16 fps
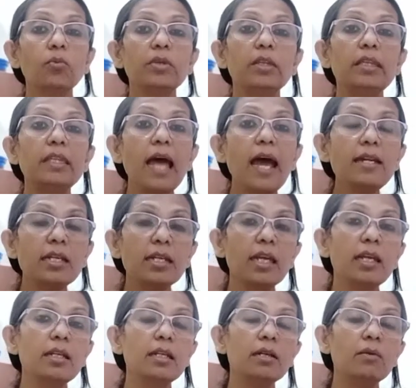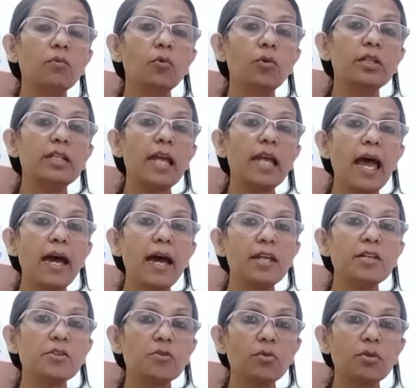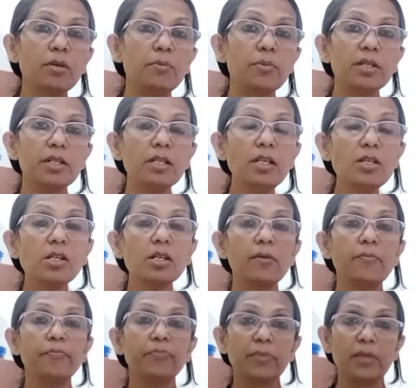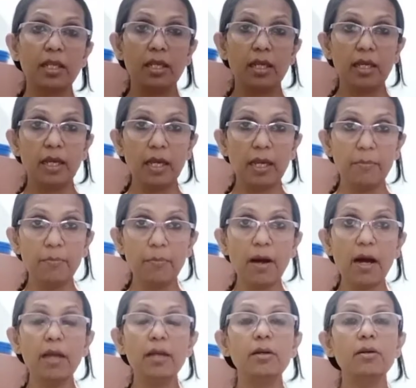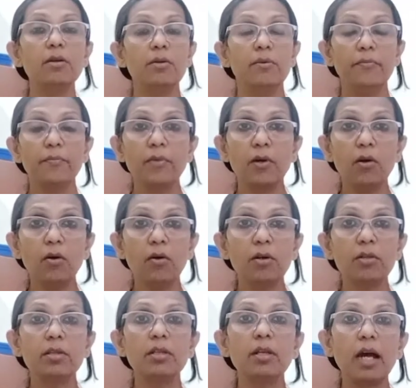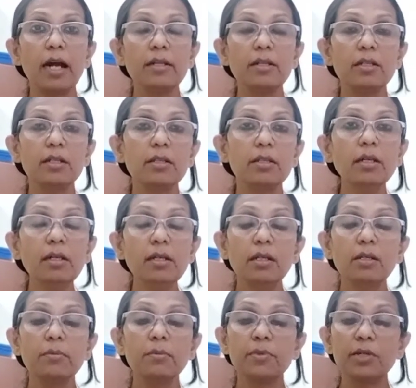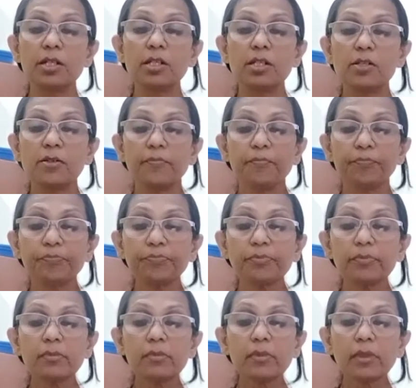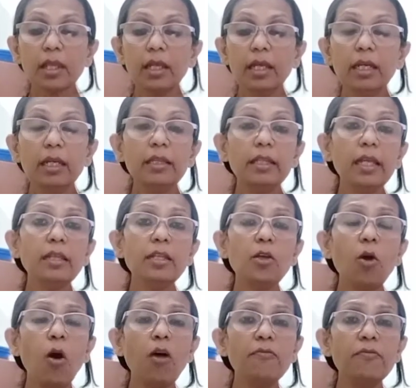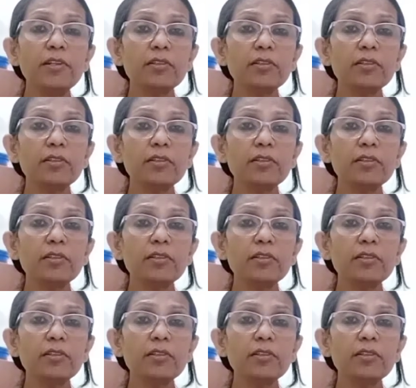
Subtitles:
that kingdom would add to the British Empire or under the British. Then the office